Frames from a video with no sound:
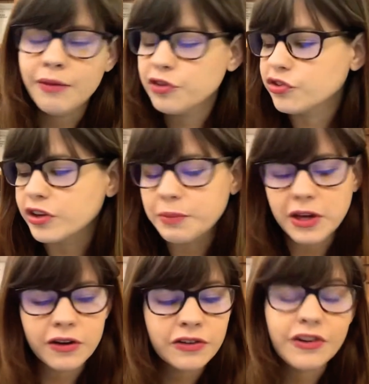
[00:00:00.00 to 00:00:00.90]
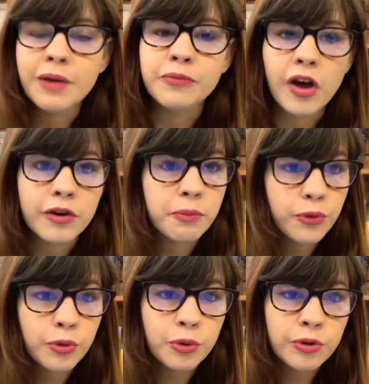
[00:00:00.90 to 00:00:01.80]
just going to be honest, I'm not a
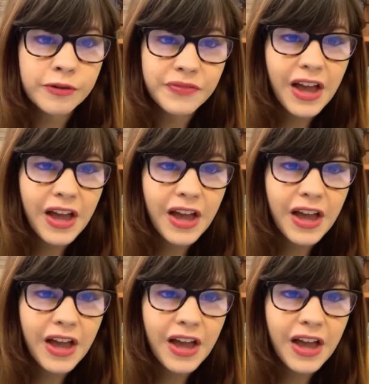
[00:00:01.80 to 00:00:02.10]
prude.